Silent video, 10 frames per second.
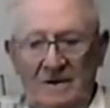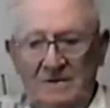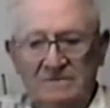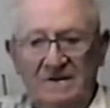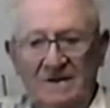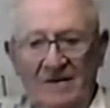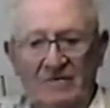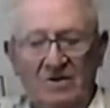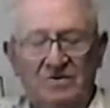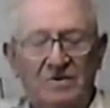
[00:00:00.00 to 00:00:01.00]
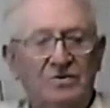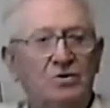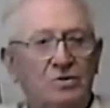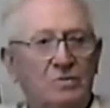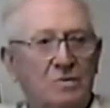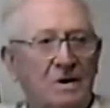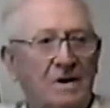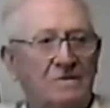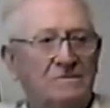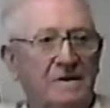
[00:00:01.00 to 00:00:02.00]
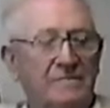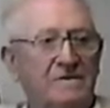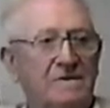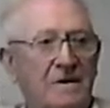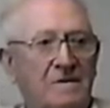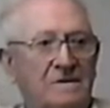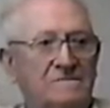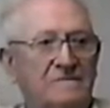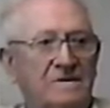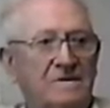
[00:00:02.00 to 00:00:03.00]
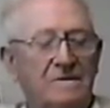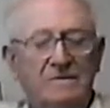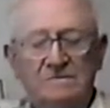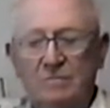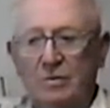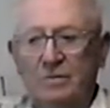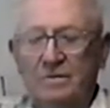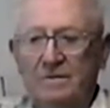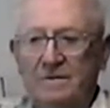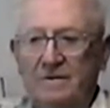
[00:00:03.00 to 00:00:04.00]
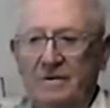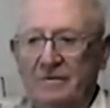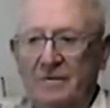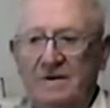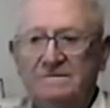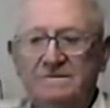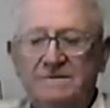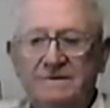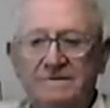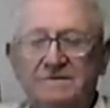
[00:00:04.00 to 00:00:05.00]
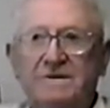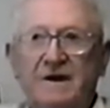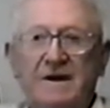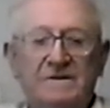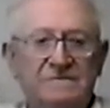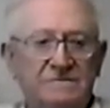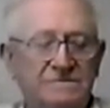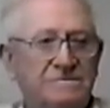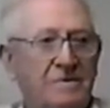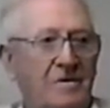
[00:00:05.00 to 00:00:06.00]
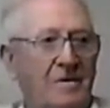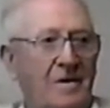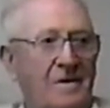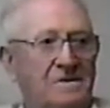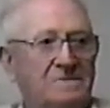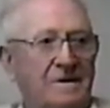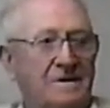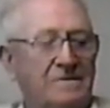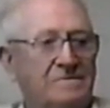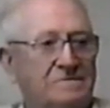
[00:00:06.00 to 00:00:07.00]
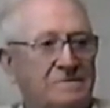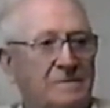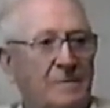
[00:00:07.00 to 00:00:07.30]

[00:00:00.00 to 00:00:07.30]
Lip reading: didn't have nothing to do where I was living. I lived, raised in Delia, Kansas, and